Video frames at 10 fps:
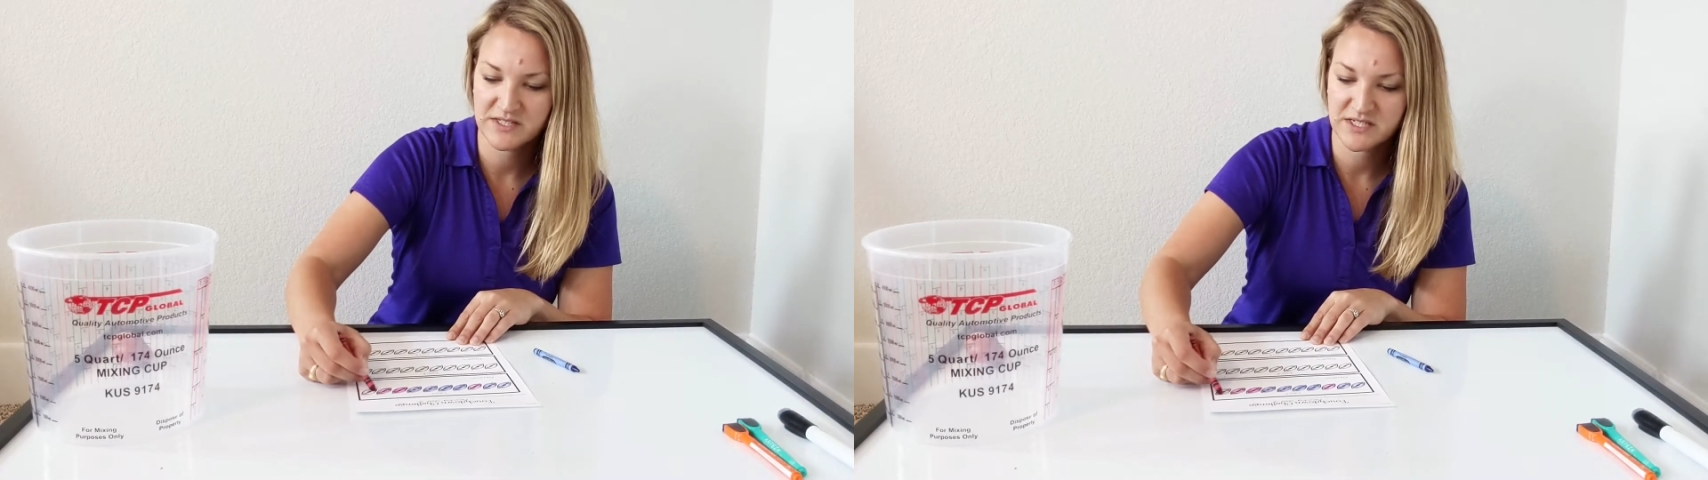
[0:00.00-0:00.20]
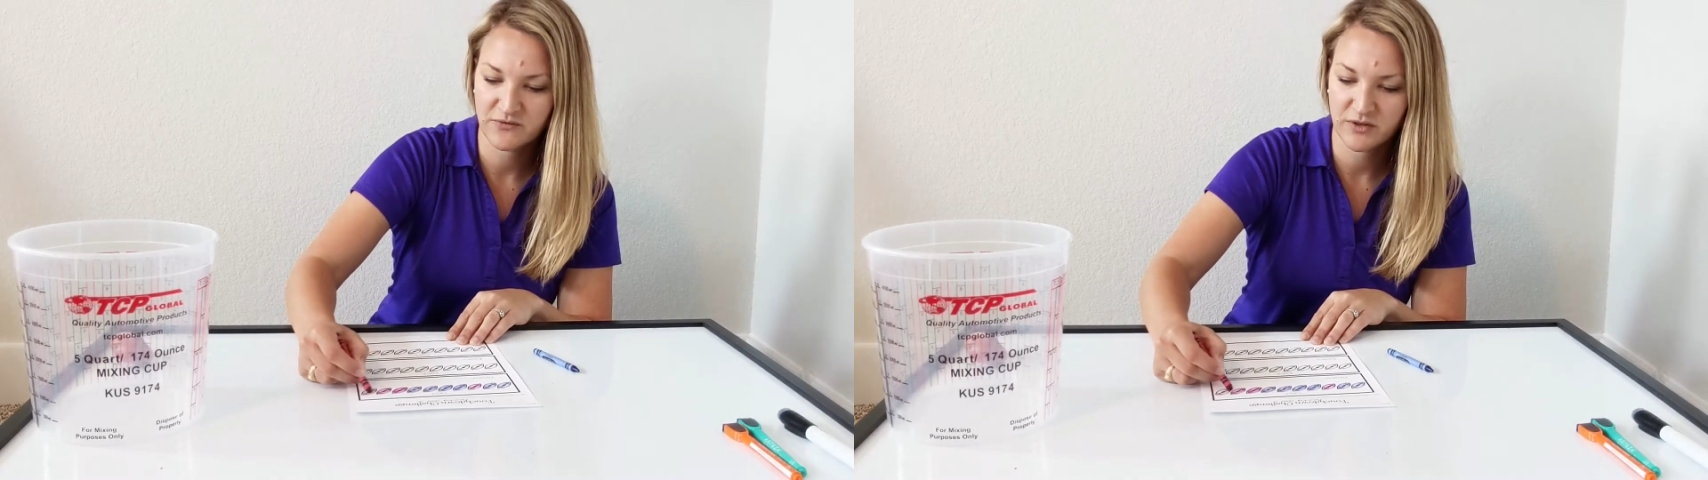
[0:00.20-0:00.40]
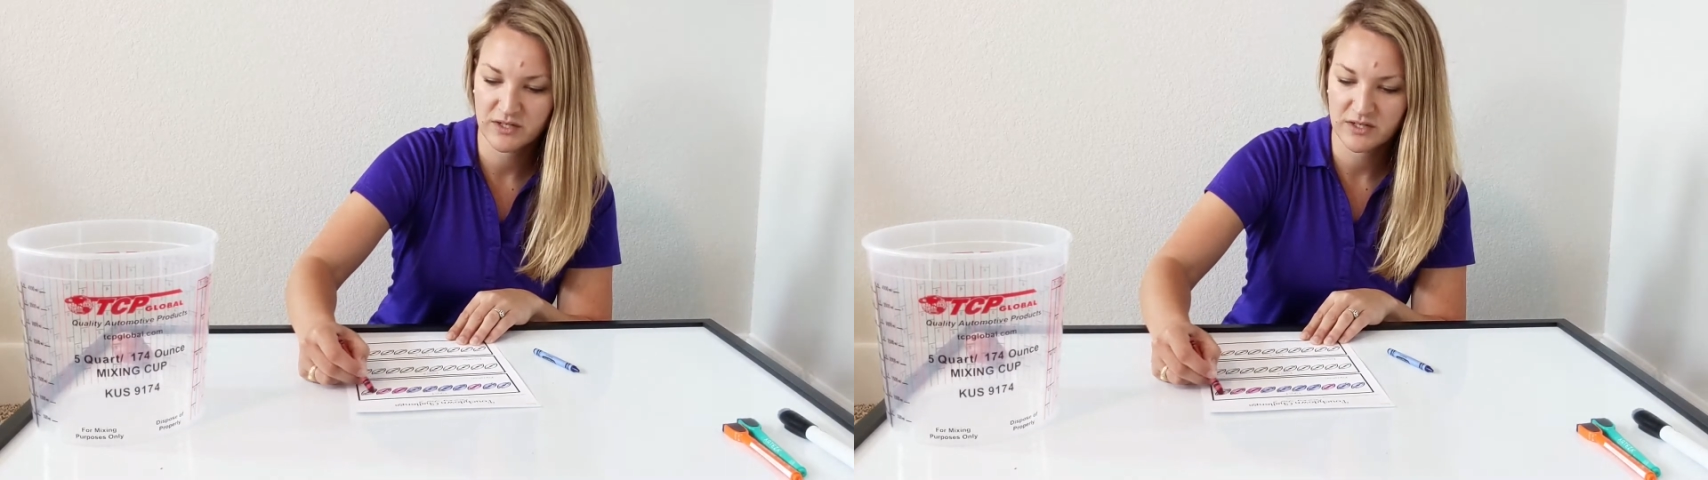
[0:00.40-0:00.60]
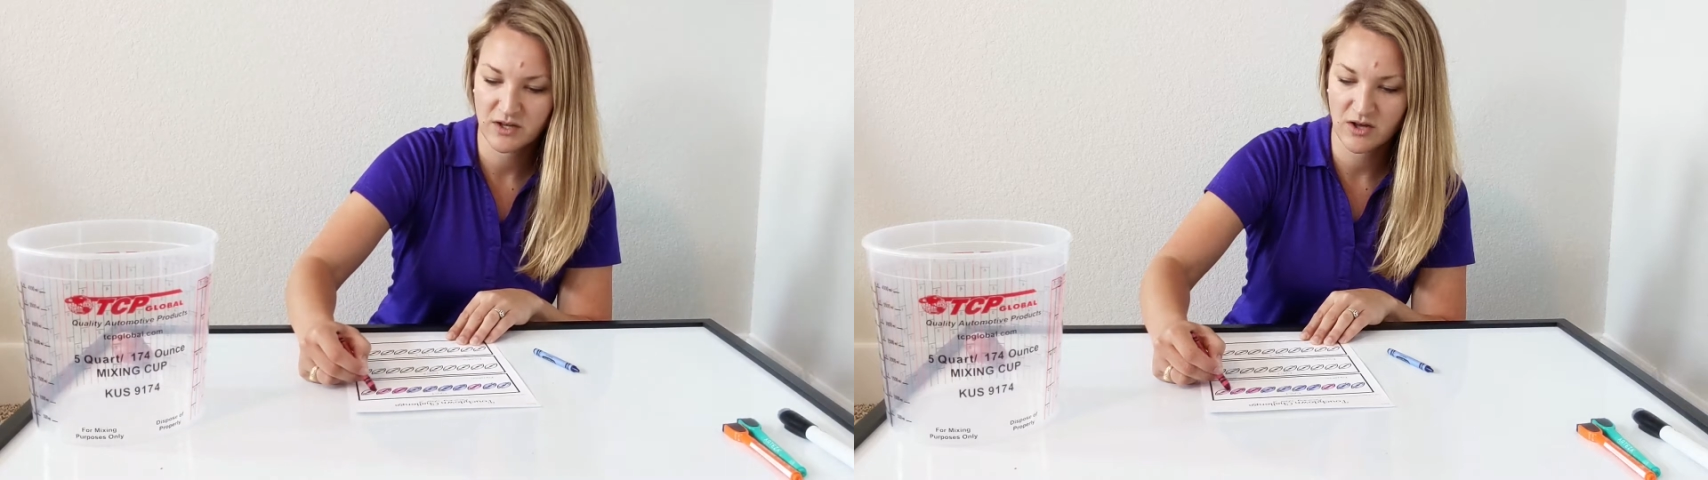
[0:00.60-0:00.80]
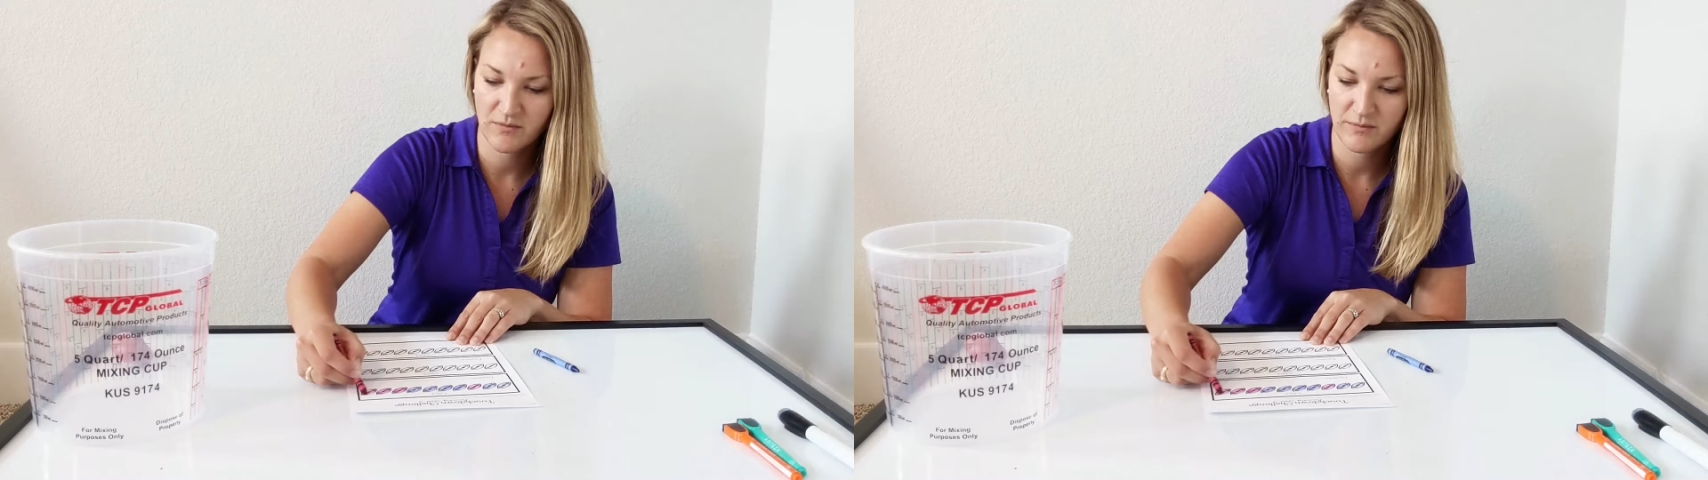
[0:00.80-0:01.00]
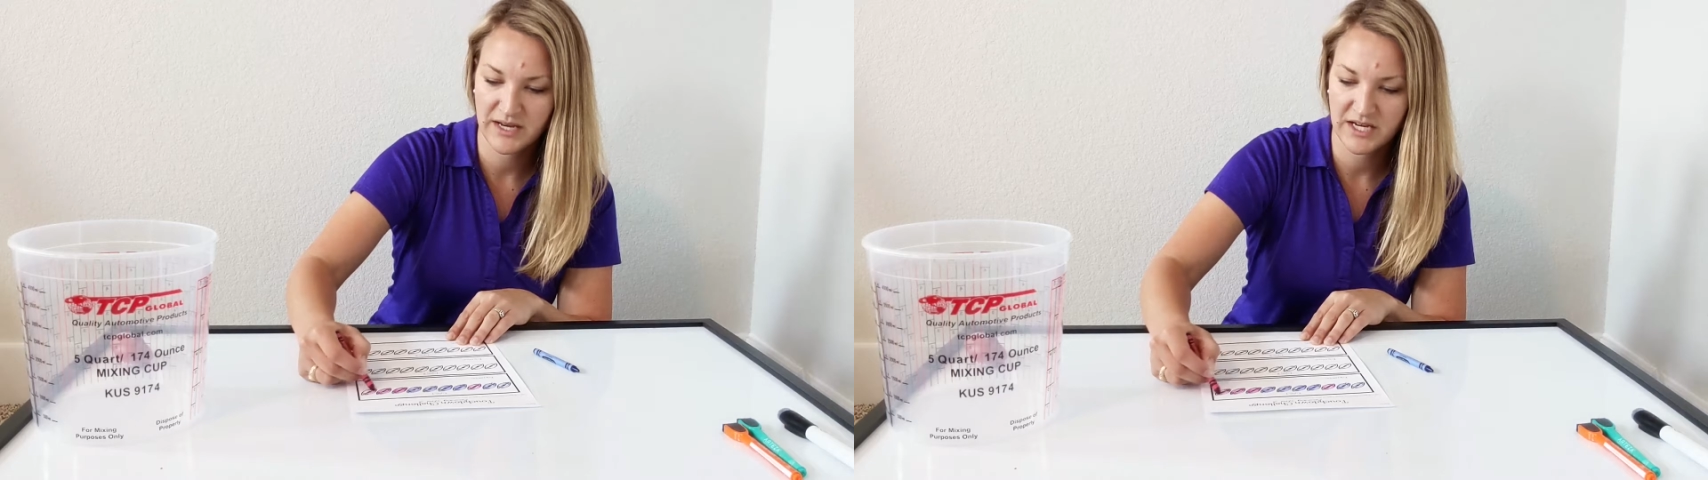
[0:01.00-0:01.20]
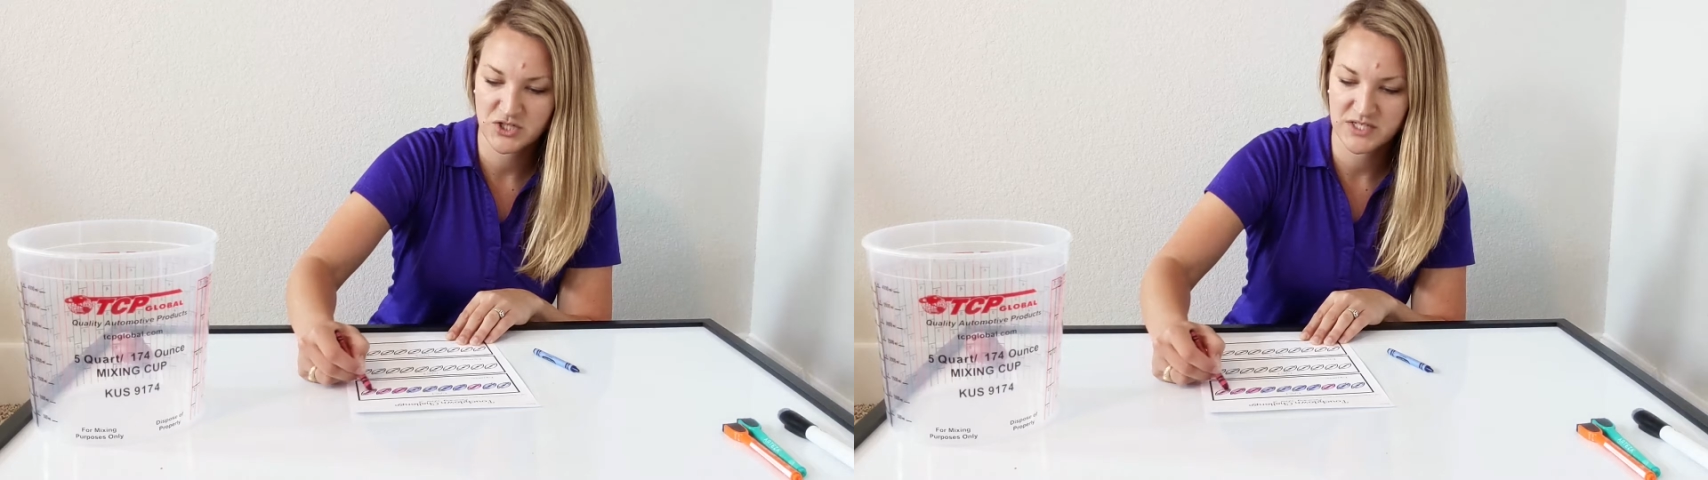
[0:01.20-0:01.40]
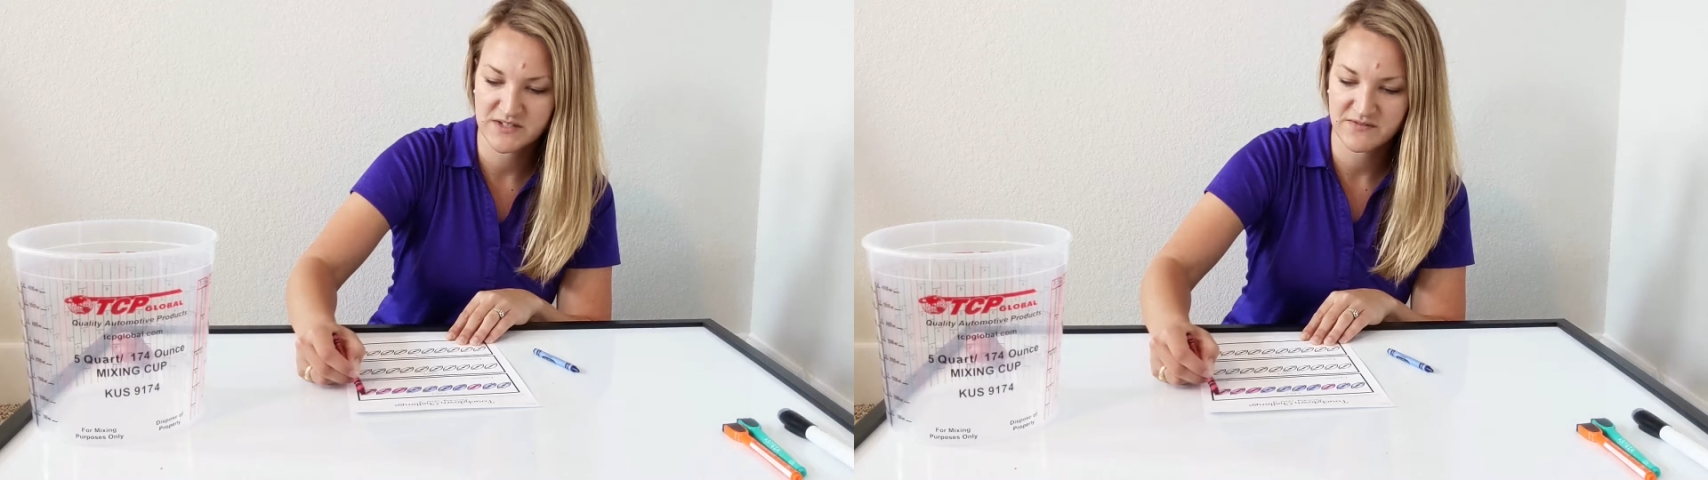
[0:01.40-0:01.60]
different
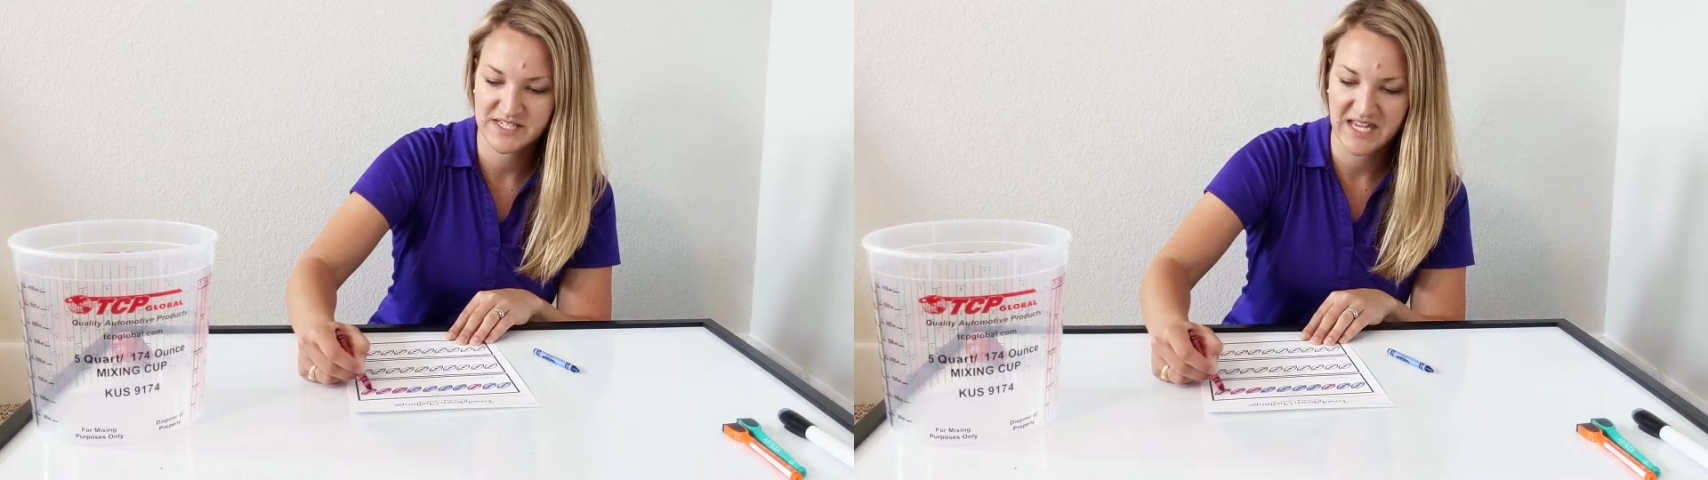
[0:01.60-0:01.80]
combinations of